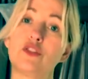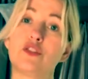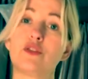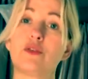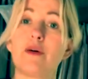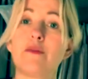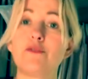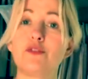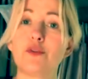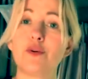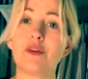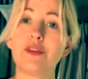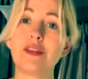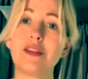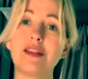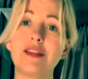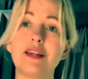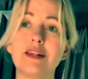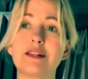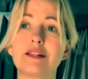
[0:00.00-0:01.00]
So I'm doing
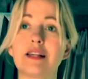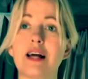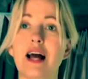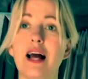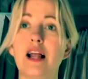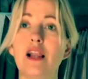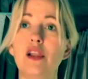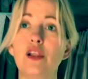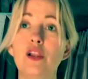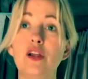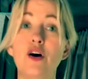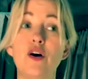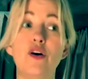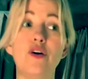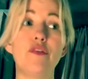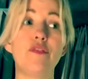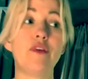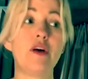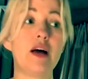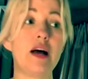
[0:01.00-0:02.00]
the things that I
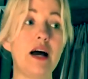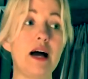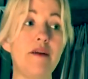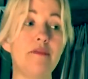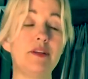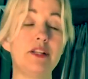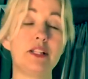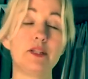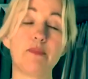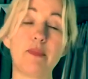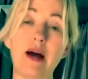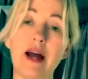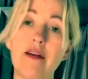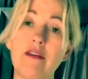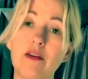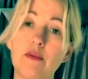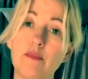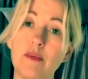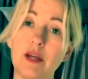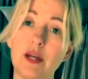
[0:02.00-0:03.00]
love, I'm inspiring